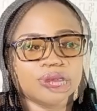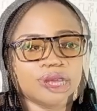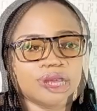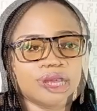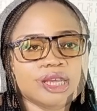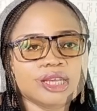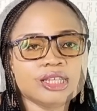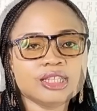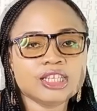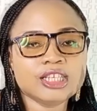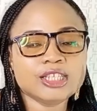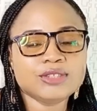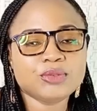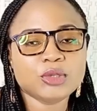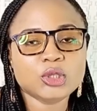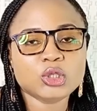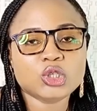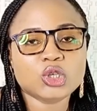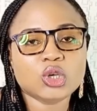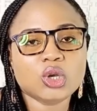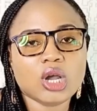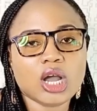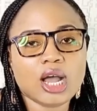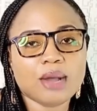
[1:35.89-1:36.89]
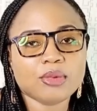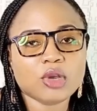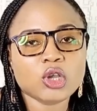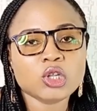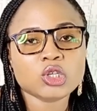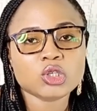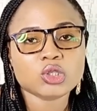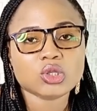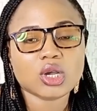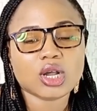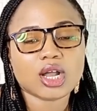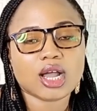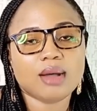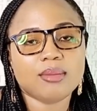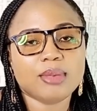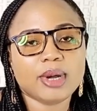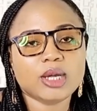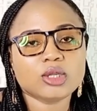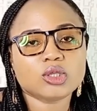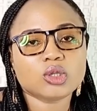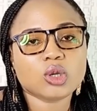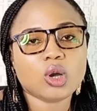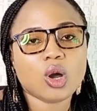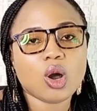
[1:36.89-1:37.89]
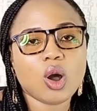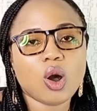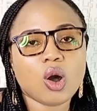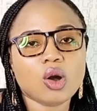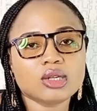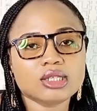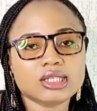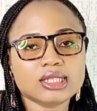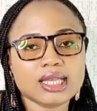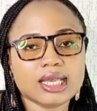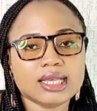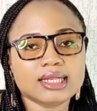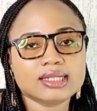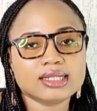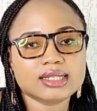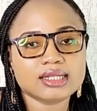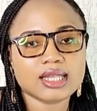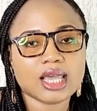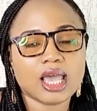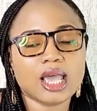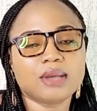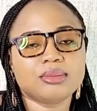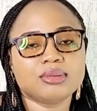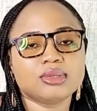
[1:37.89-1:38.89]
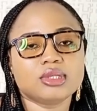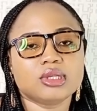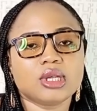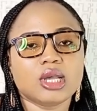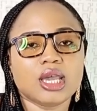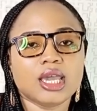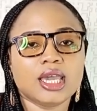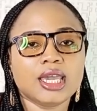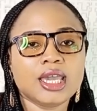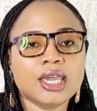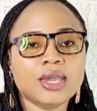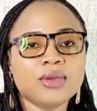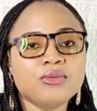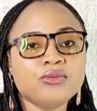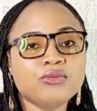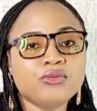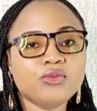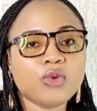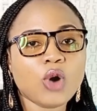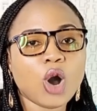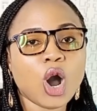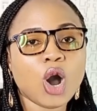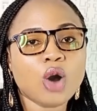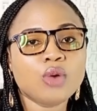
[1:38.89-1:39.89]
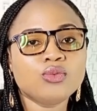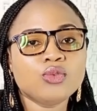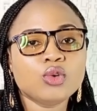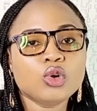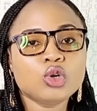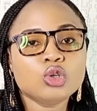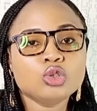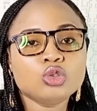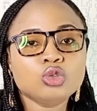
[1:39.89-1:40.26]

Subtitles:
In this video, I'm going to talk about all the steps involved